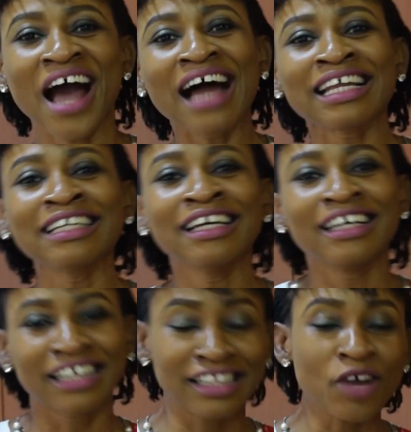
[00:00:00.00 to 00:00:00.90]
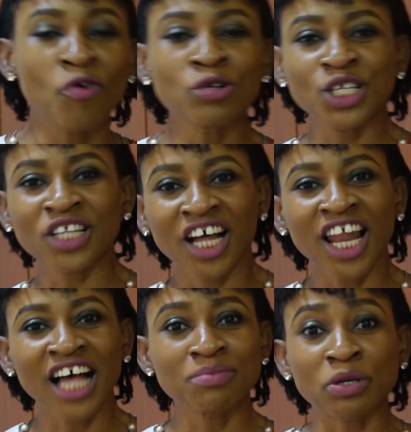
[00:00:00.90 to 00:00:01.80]
And then they go to the
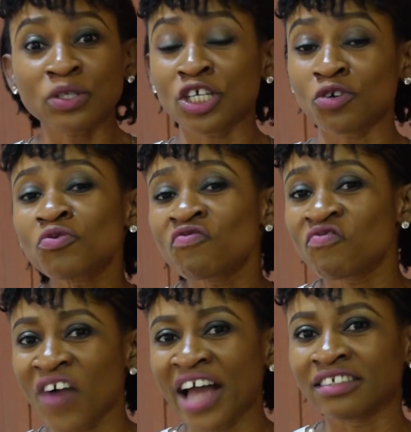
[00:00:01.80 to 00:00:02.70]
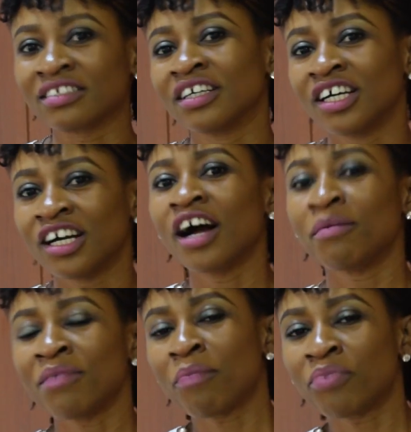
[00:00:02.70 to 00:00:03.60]
class because they couldn't find
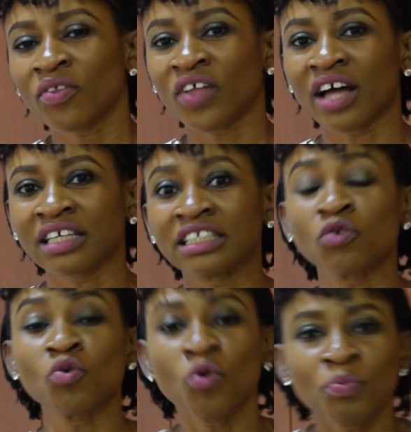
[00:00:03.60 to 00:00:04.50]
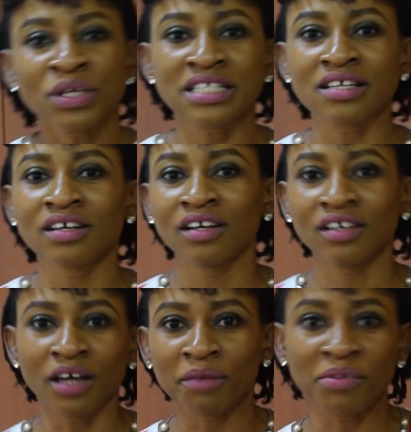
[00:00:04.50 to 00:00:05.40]
her brother, and then they go meet
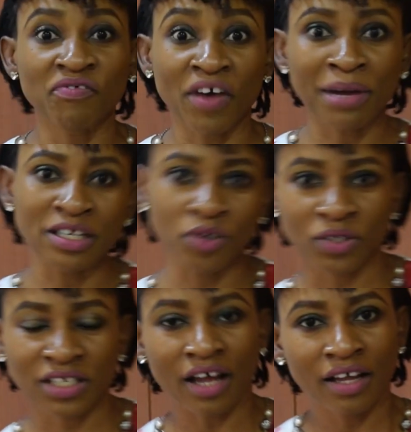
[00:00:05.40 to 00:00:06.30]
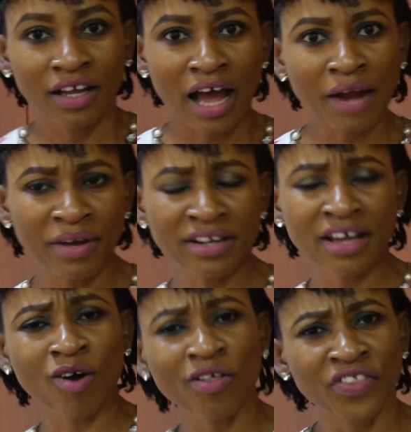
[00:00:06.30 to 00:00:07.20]
Ife, my daughter. And when
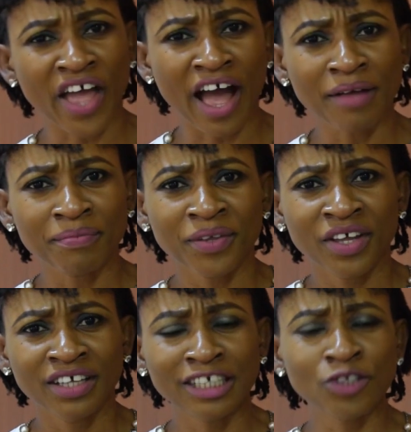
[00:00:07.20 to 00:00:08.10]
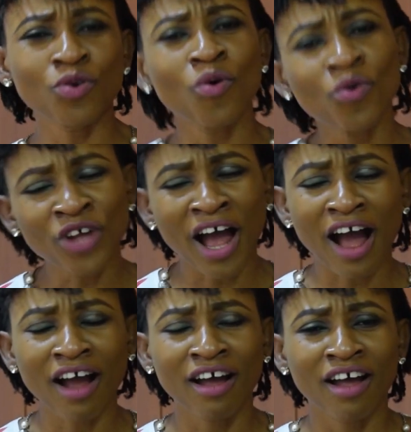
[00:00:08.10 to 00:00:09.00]
they got there, they told
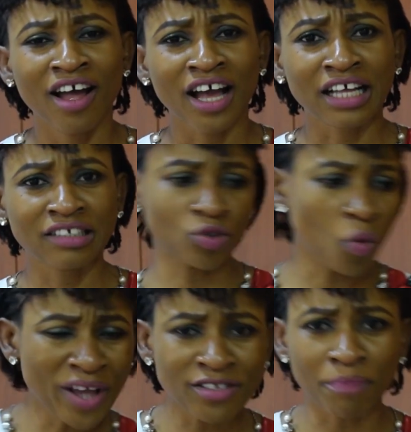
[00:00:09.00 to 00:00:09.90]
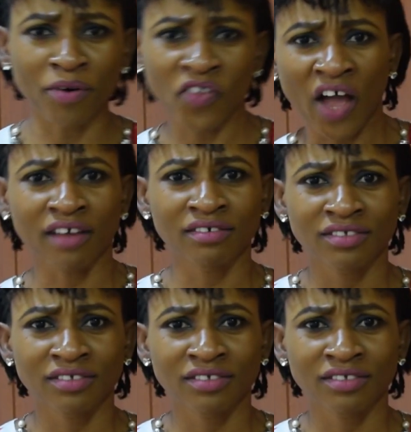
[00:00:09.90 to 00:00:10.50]
her, so where's your brother?